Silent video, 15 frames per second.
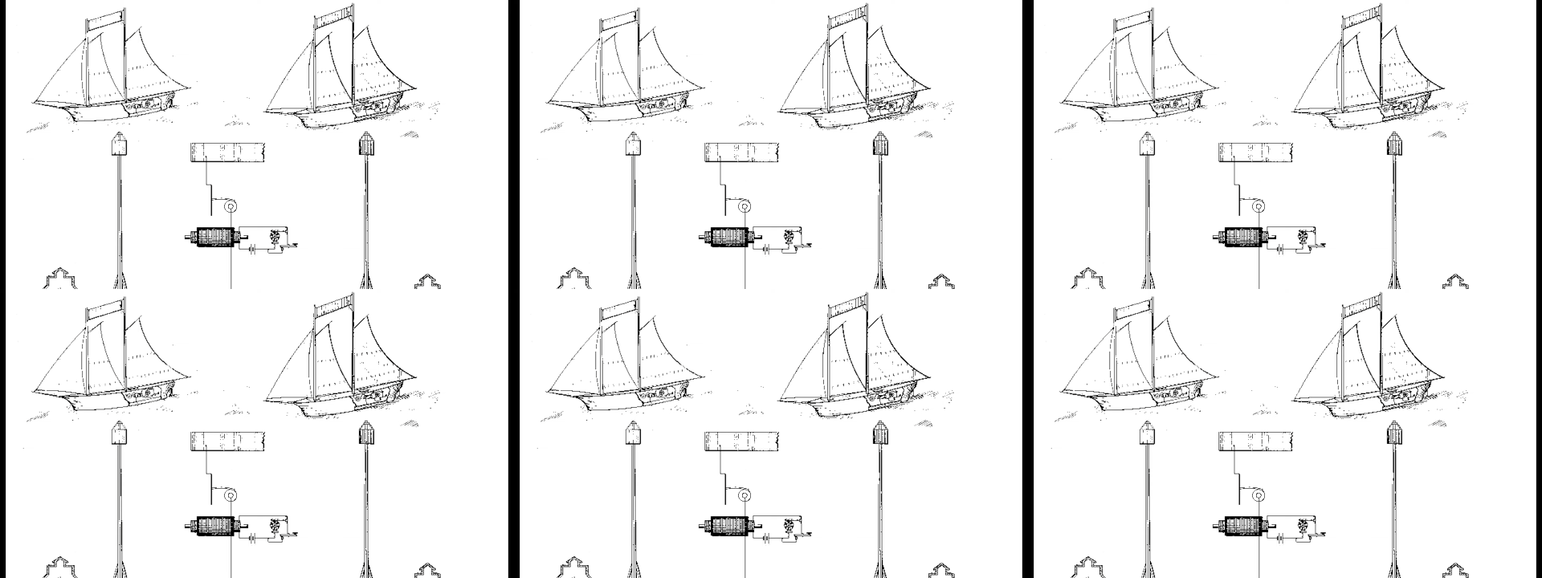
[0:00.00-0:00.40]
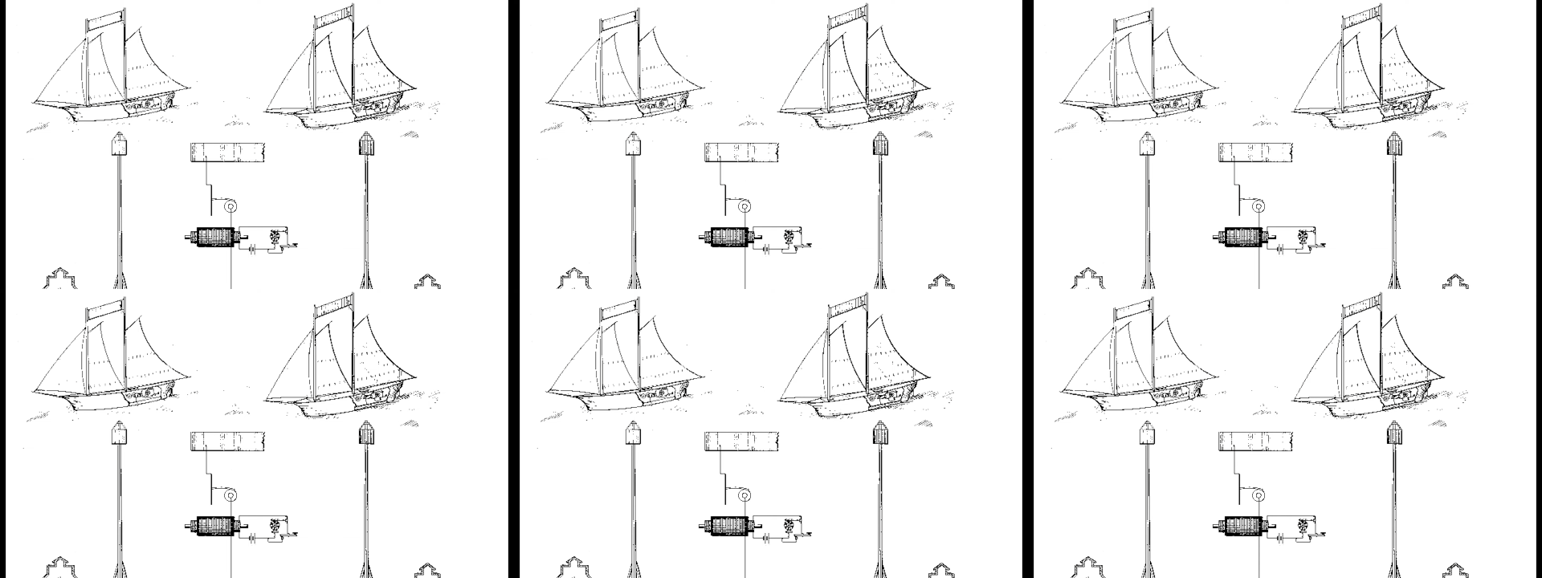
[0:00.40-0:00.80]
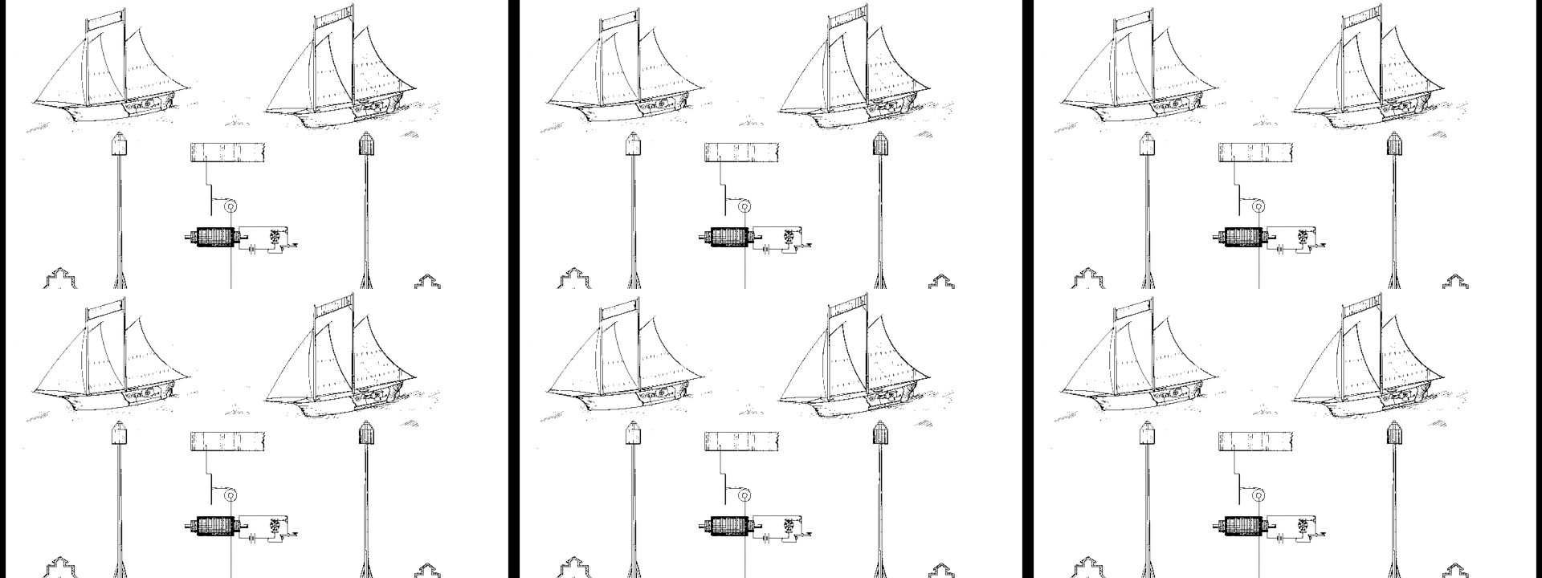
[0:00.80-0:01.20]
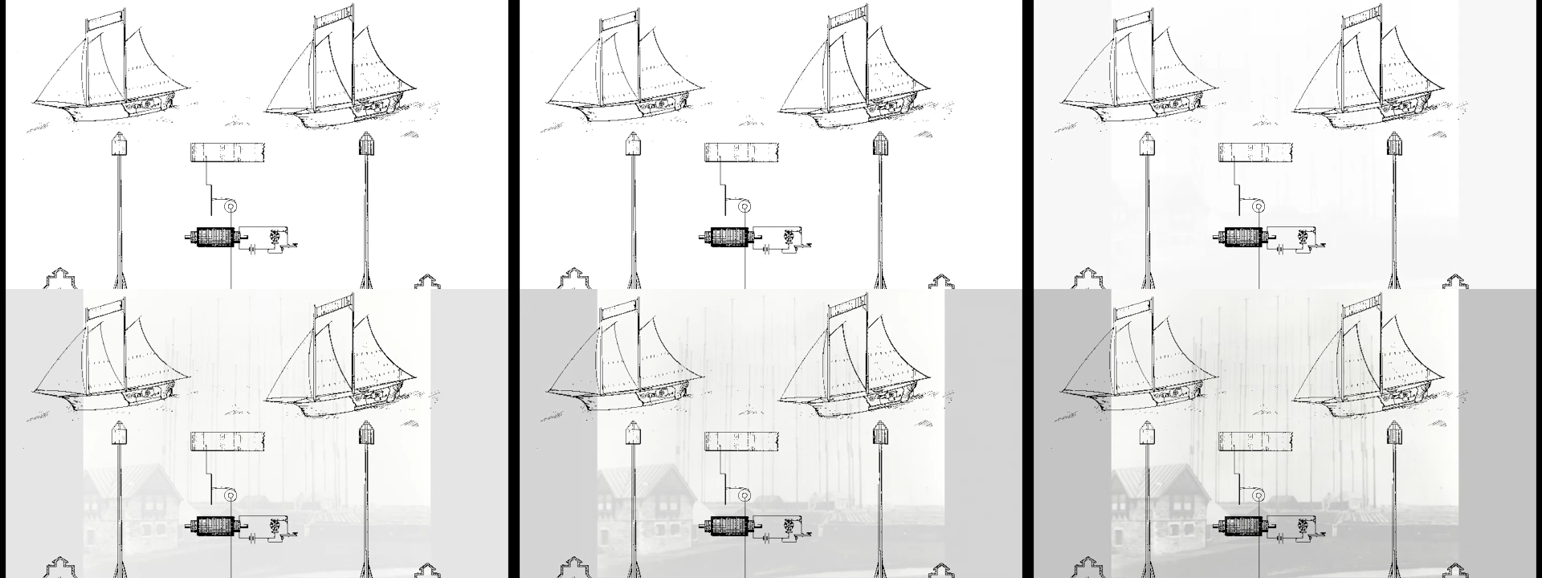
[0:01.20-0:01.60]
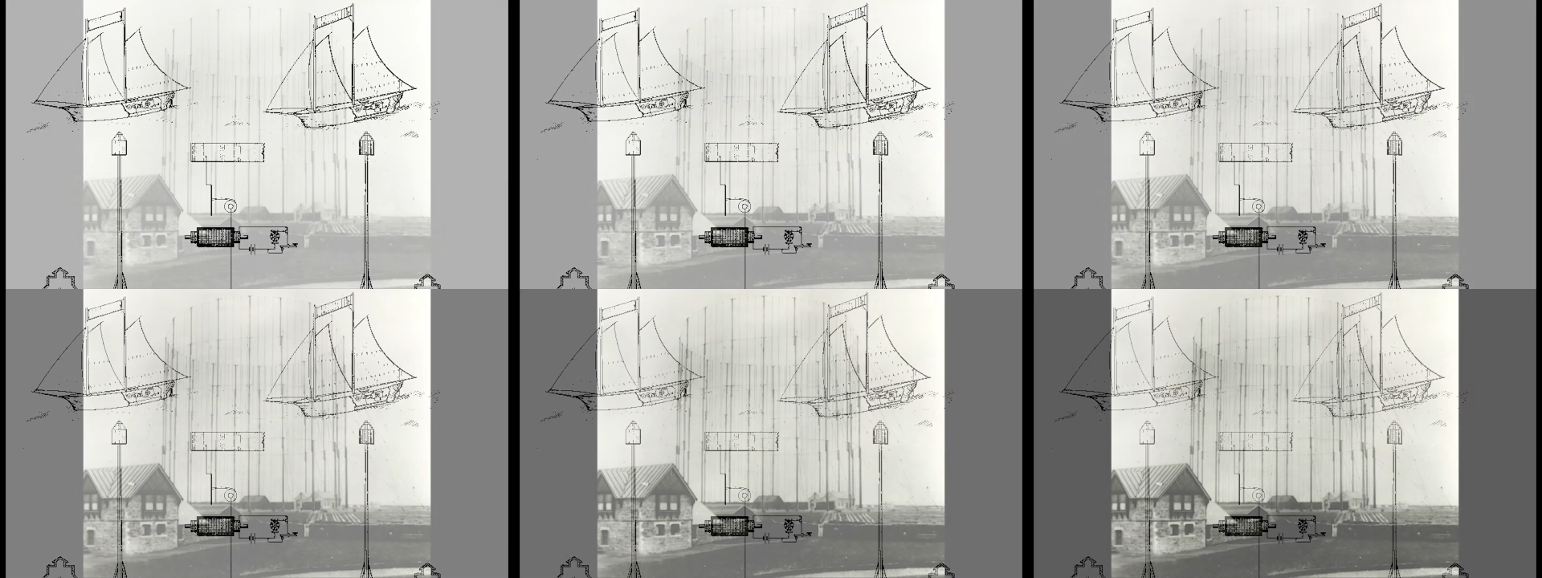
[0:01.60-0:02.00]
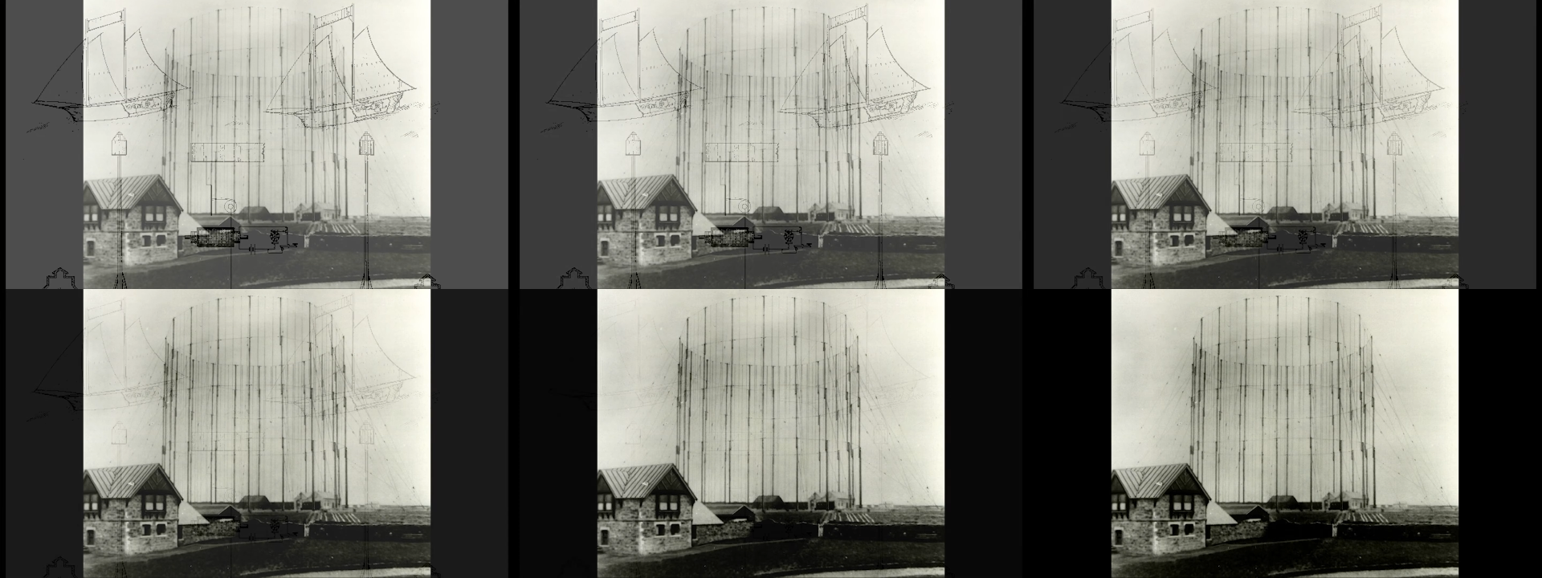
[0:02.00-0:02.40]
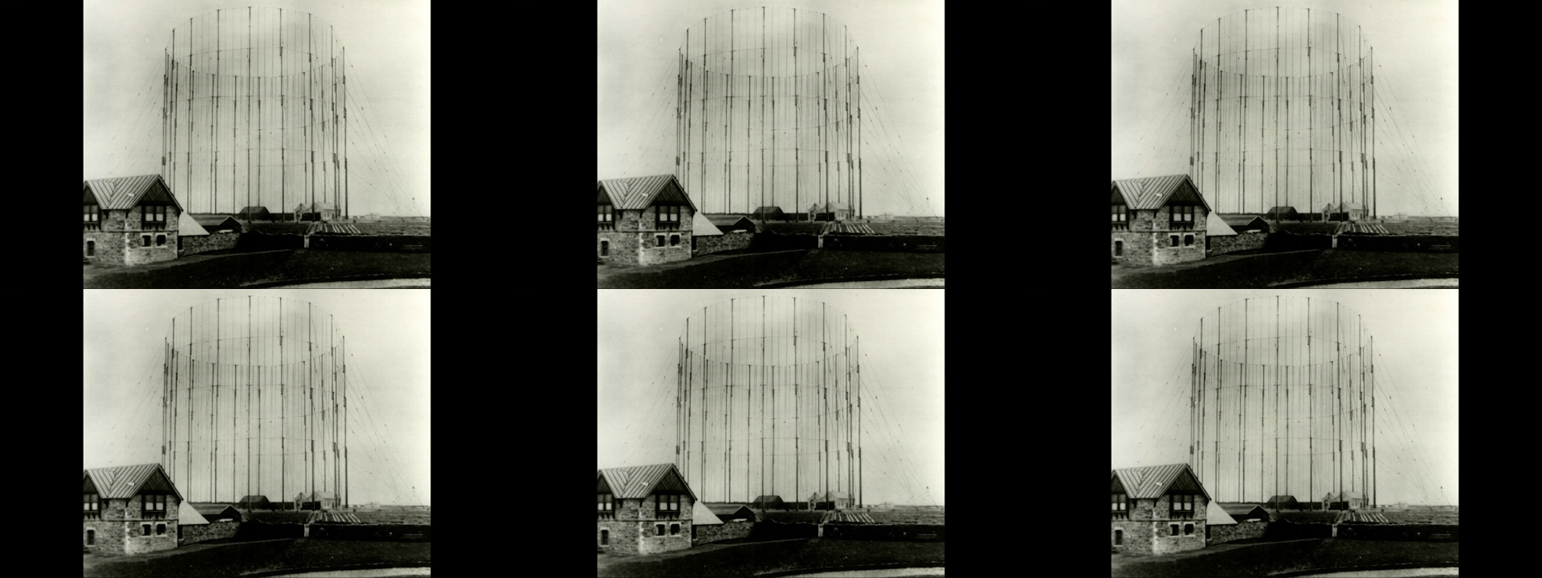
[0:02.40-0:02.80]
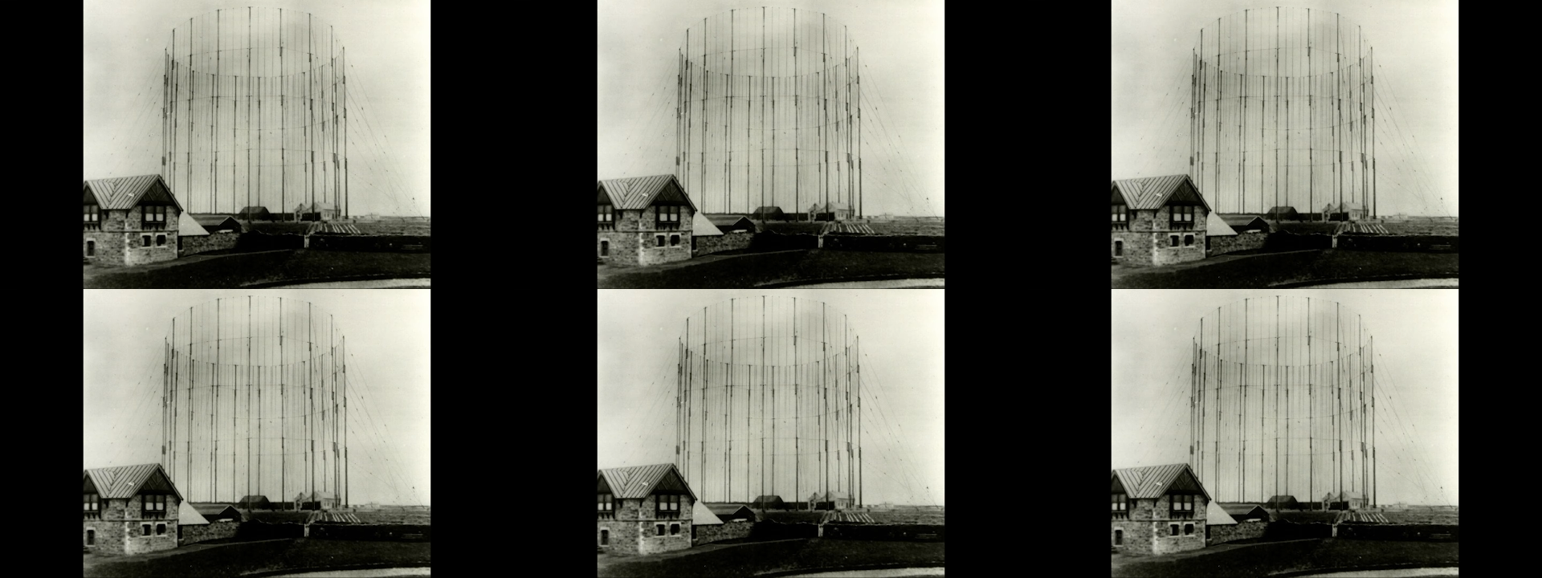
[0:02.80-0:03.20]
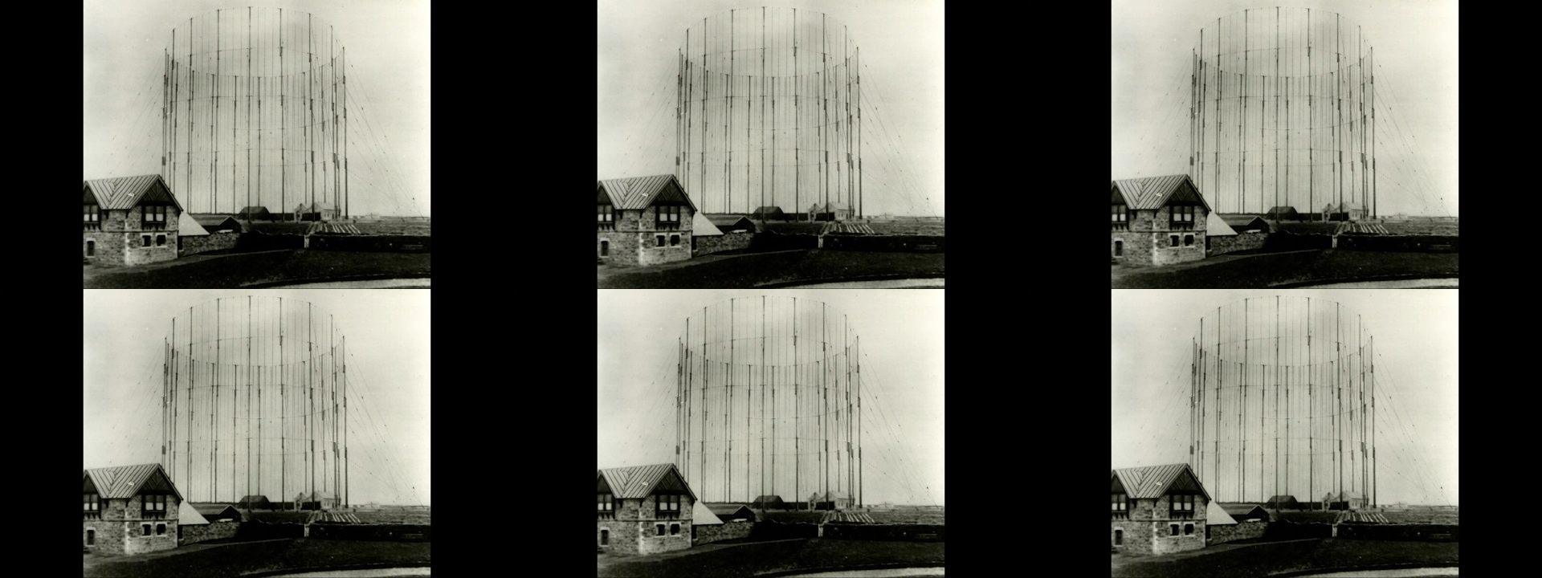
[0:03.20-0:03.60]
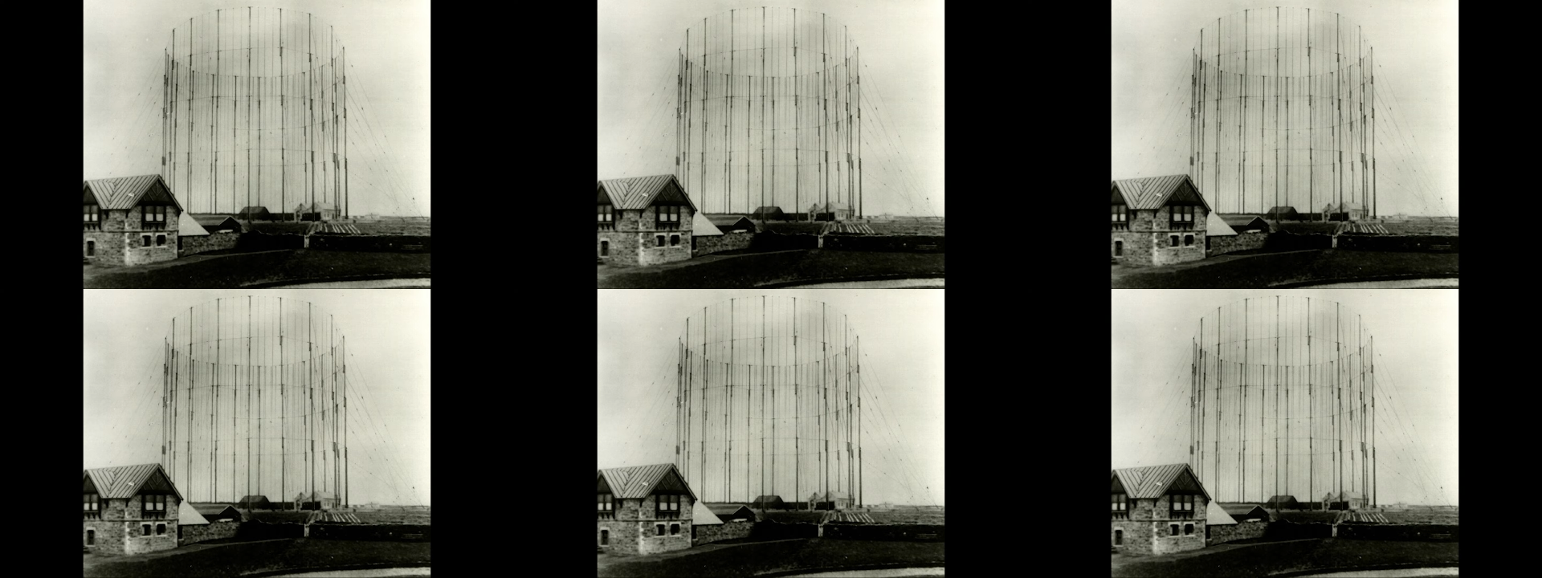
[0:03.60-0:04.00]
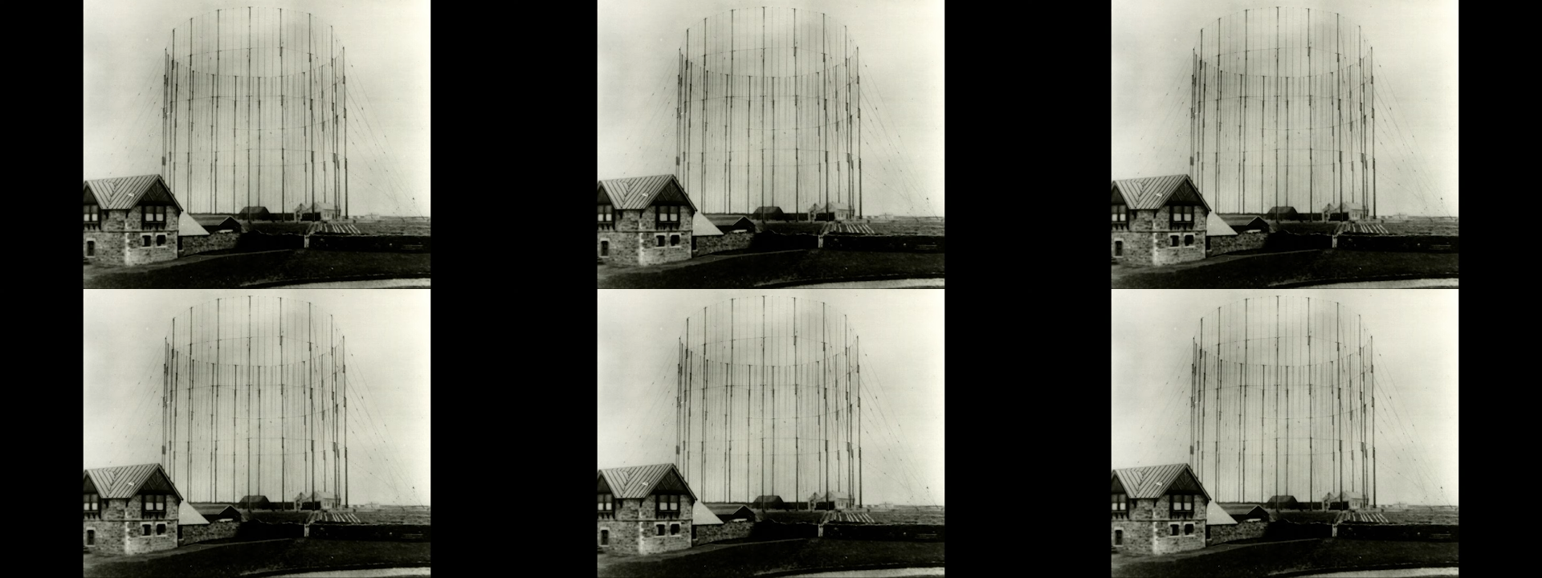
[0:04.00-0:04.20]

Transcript: No face is visible, so there are no lips to read.